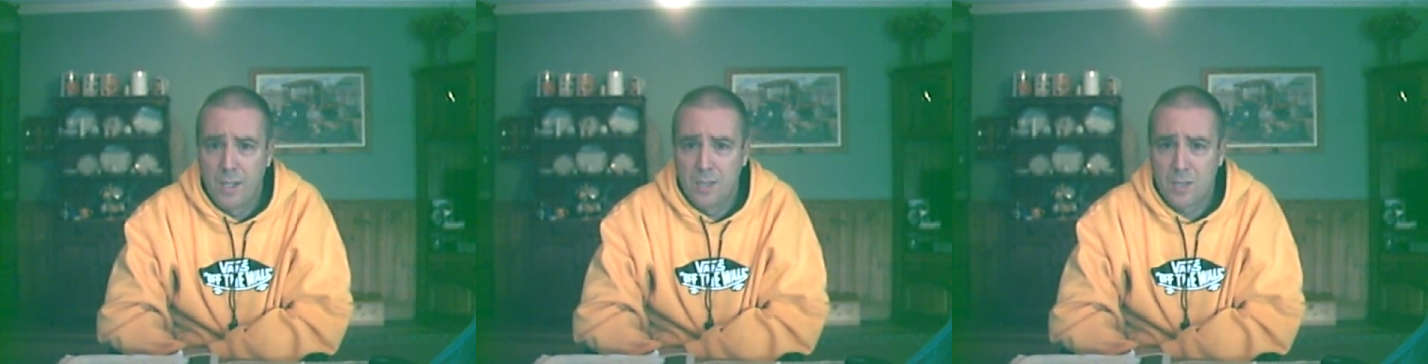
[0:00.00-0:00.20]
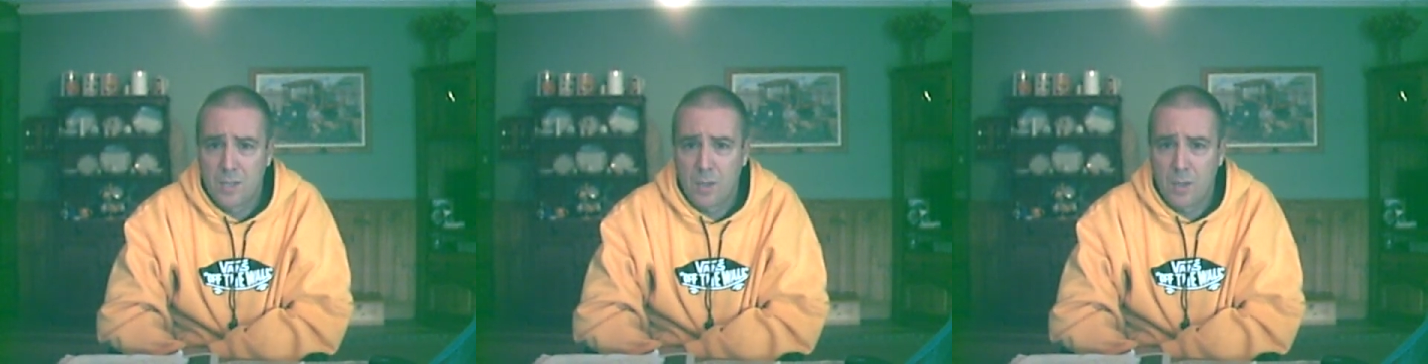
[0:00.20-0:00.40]

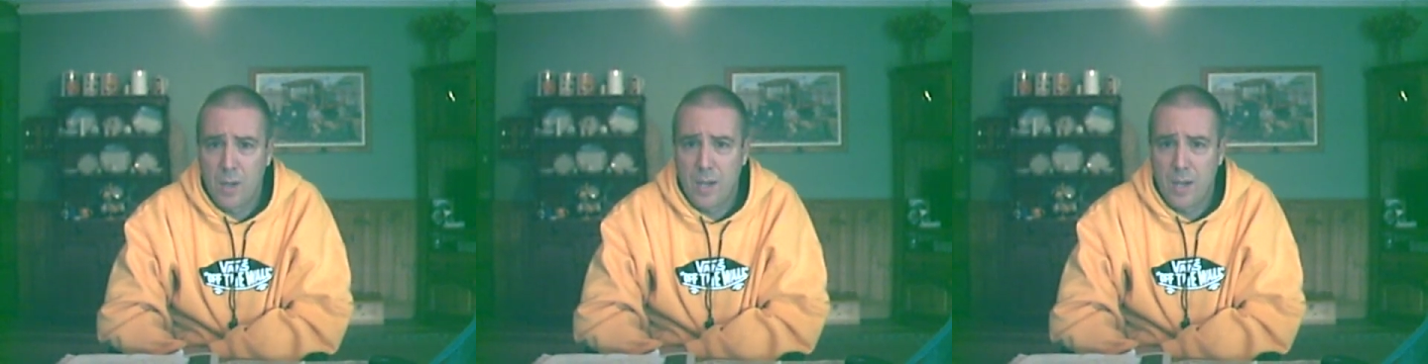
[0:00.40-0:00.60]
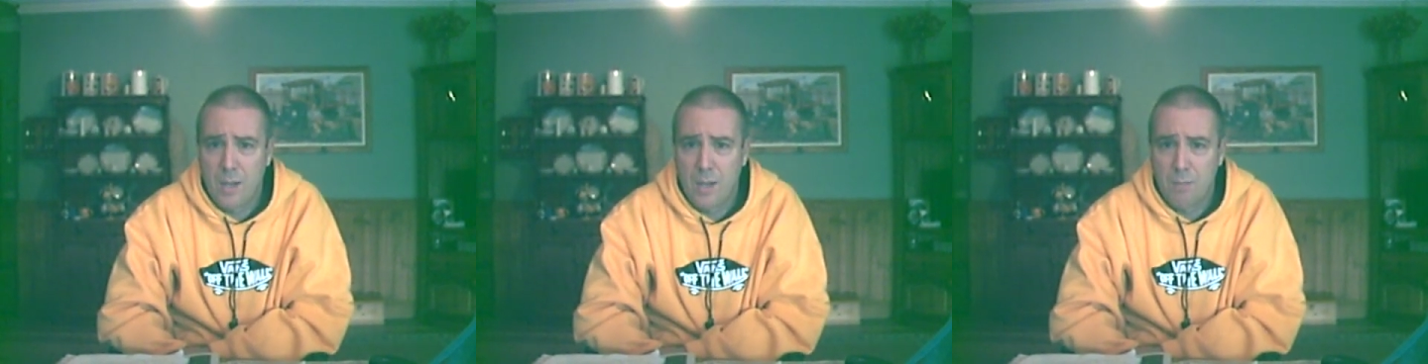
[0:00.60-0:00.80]
so
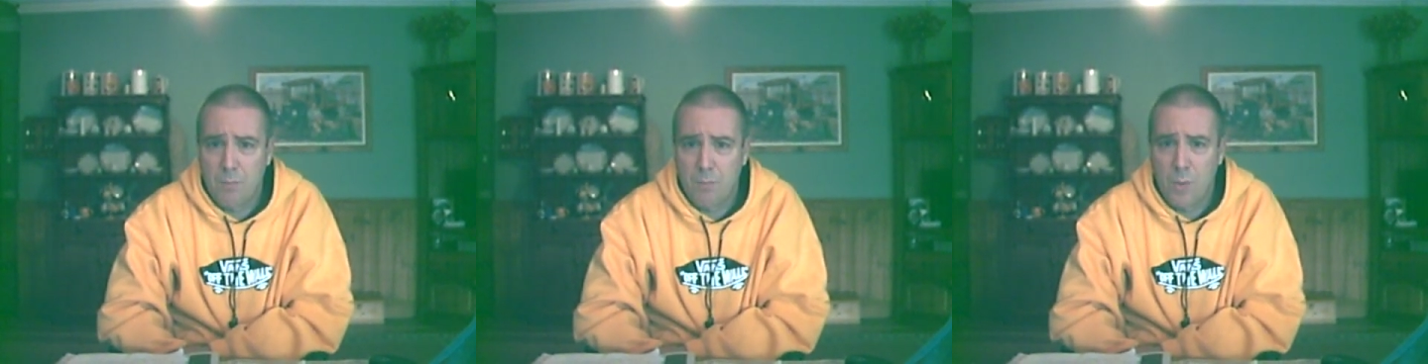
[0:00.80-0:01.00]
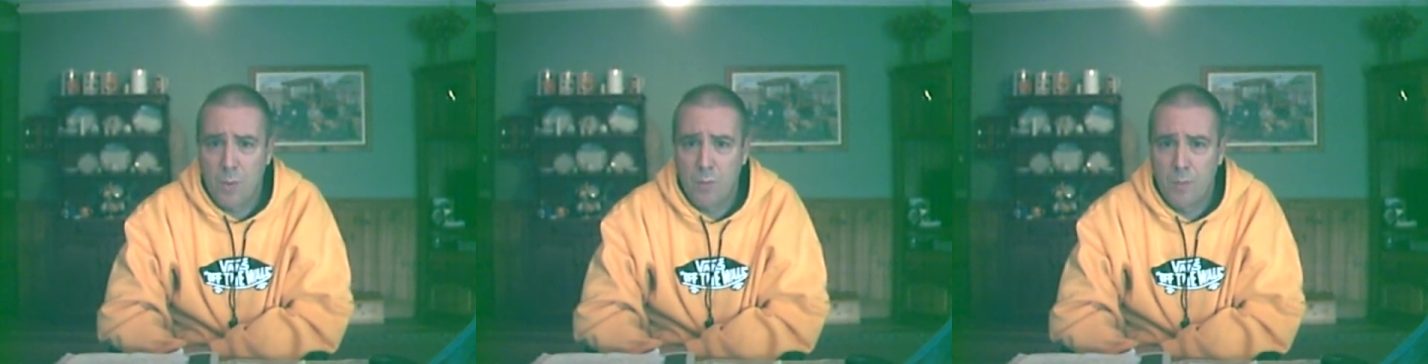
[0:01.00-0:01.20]
any
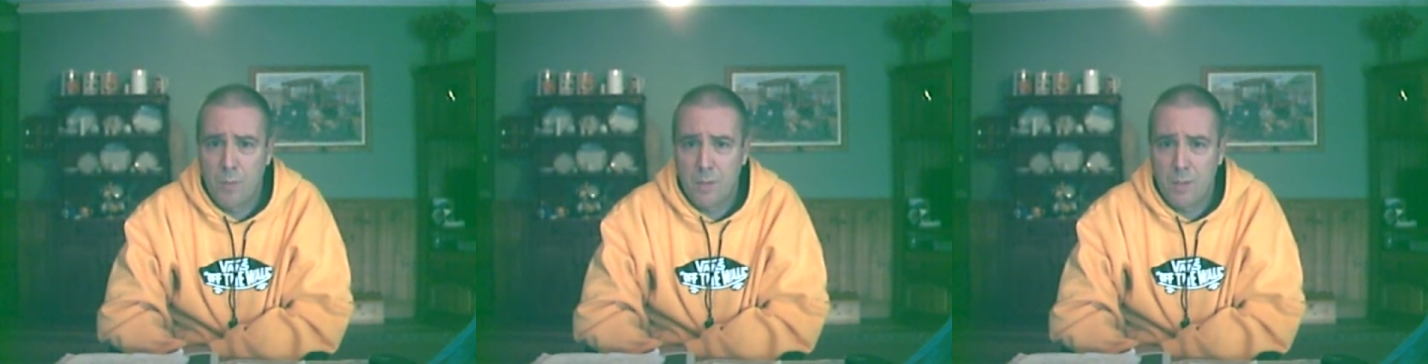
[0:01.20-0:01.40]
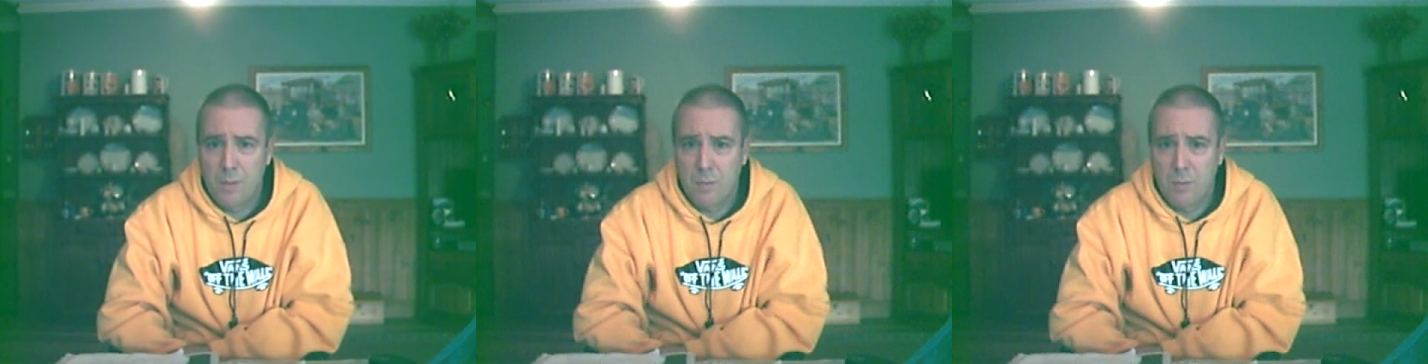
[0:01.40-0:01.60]

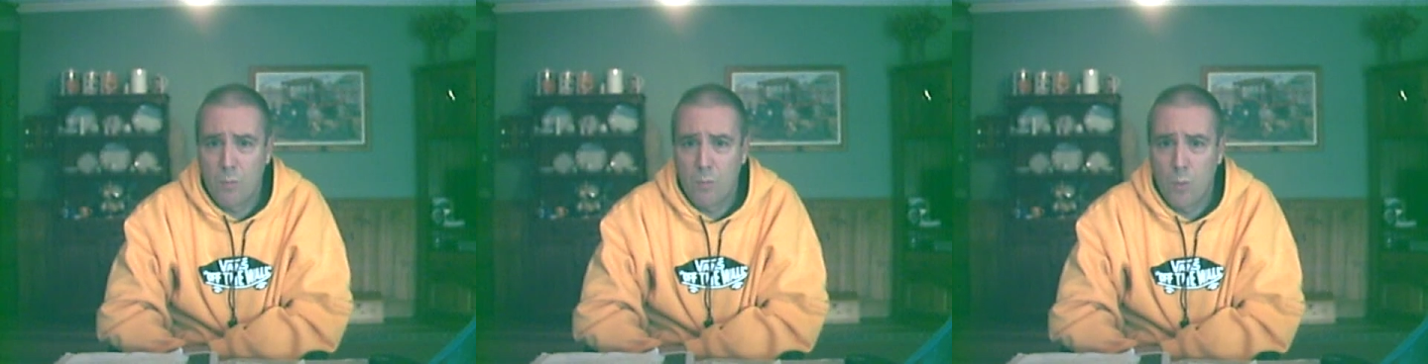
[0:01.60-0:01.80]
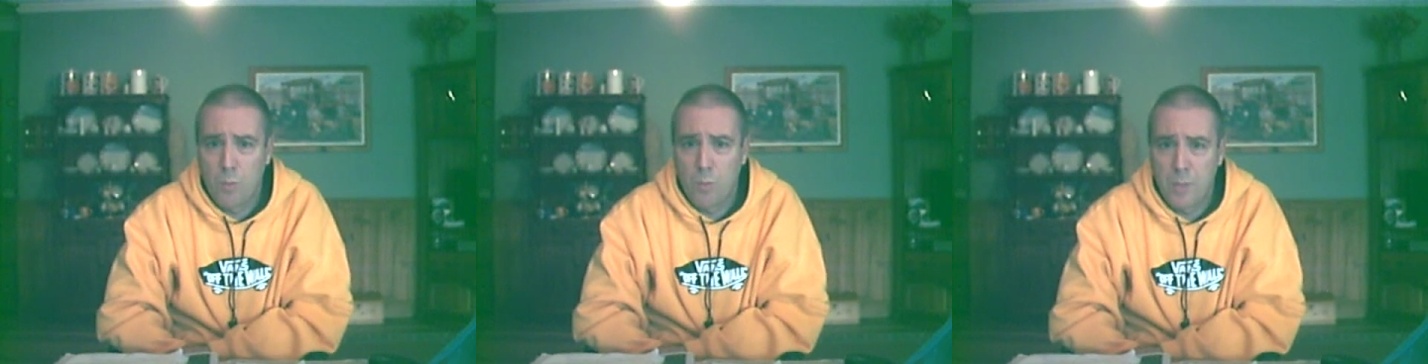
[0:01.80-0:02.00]
improvement
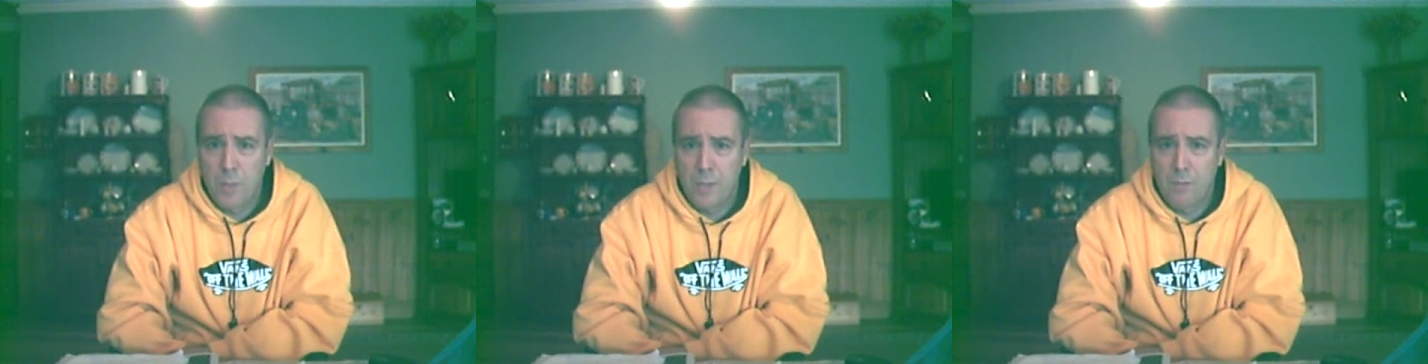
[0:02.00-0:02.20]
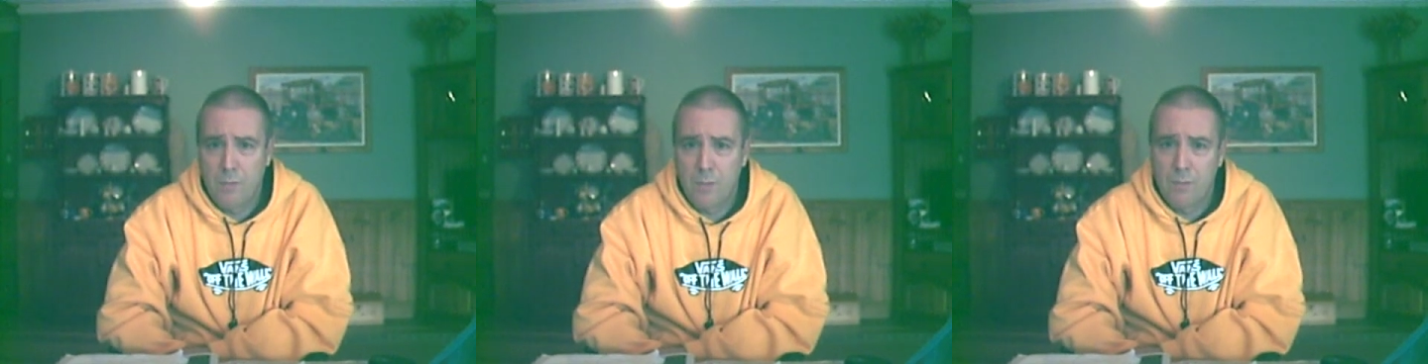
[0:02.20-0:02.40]
will be